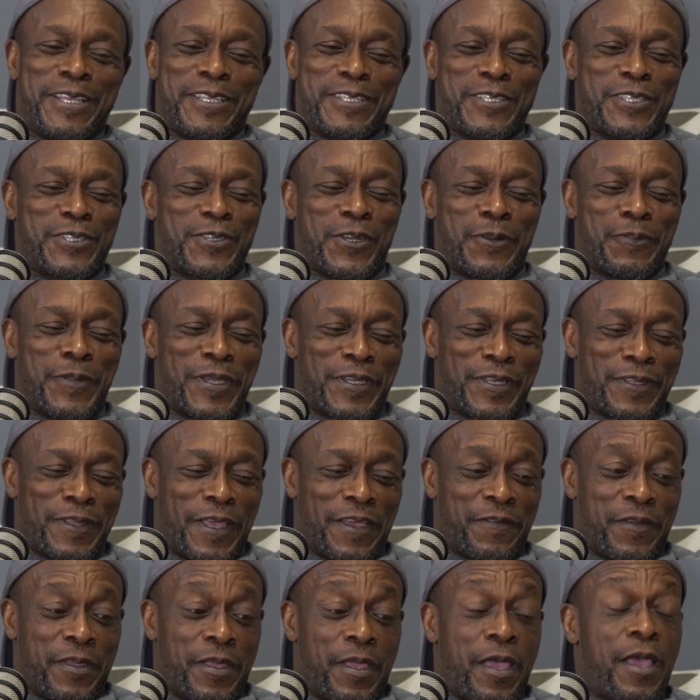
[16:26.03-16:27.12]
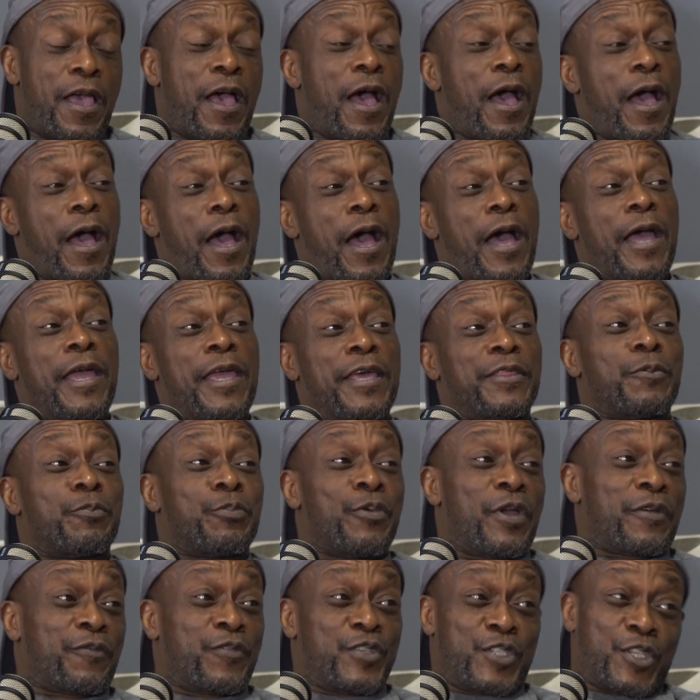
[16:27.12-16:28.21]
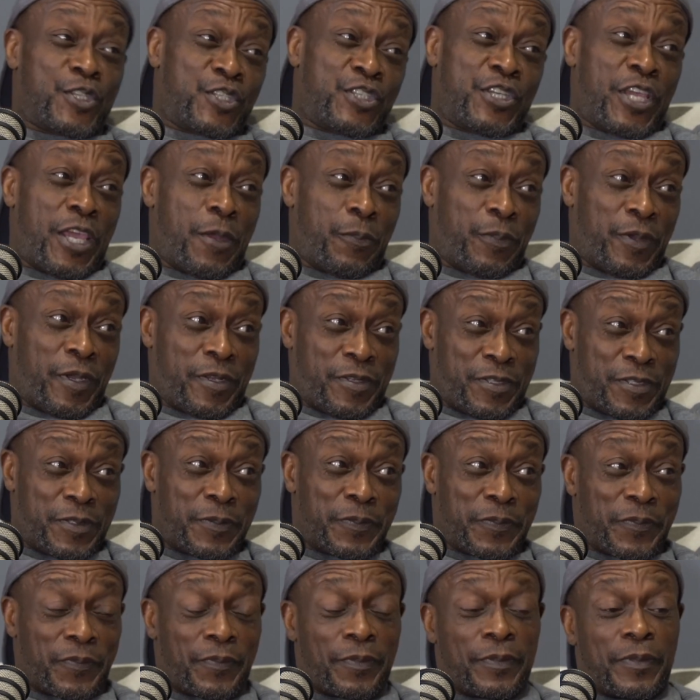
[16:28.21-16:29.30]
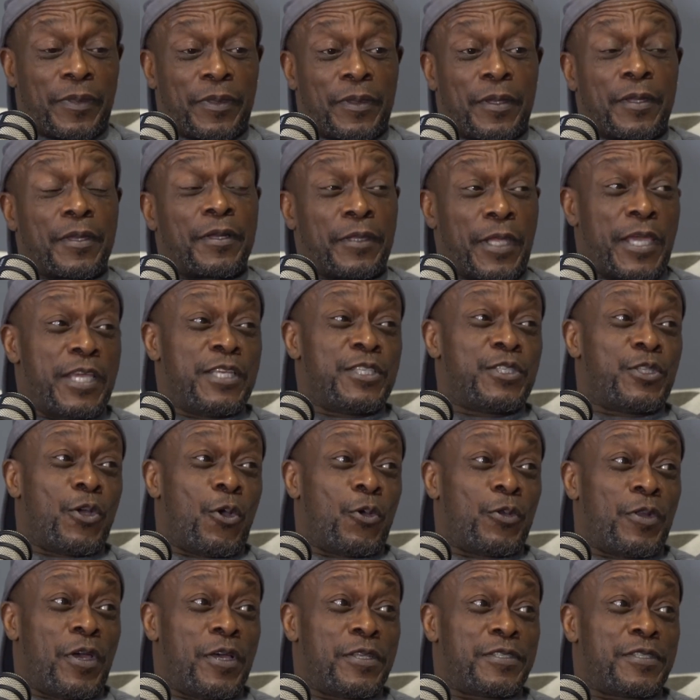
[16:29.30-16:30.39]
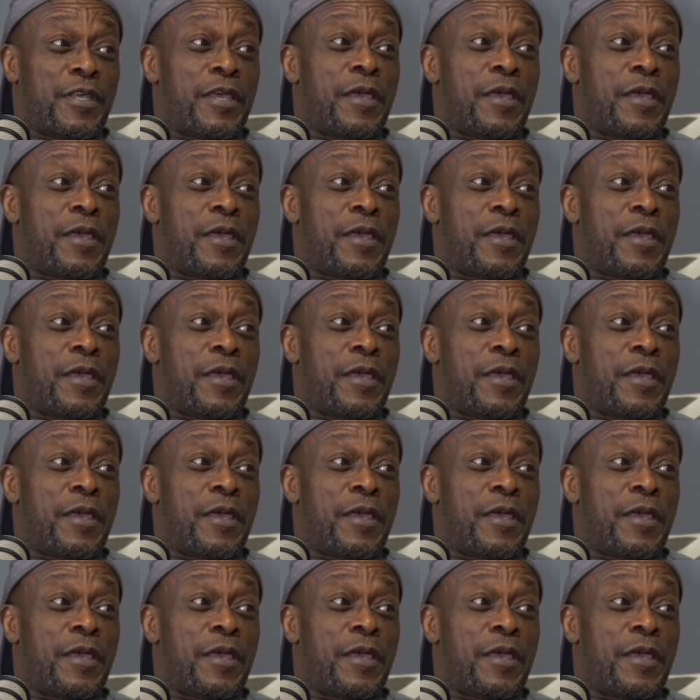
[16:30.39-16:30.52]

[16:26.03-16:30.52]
is going to make you laugh. I had the breakfast of champions. Glazed donuts,